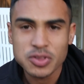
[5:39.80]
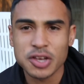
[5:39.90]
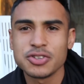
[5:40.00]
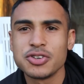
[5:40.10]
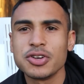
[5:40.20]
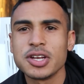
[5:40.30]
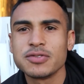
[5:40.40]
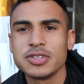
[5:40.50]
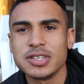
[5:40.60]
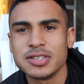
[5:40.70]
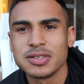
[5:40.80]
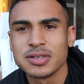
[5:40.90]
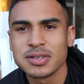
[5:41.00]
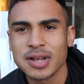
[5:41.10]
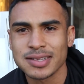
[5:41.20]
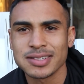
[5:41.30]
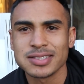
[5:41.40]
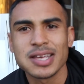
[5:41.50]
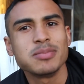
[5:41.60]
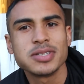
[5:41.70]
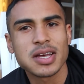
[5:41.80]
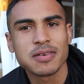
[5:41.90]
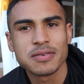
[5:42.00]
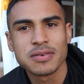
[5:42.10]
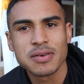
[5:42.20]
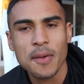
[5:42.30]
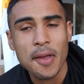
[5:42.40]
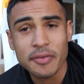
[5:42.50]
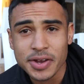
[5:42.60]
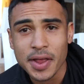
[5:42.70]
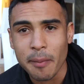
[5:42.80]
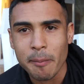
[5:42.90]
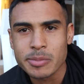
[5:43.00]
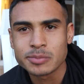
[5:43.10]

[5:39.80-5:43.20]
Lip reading: that you don't have to eat like the same stuff every day.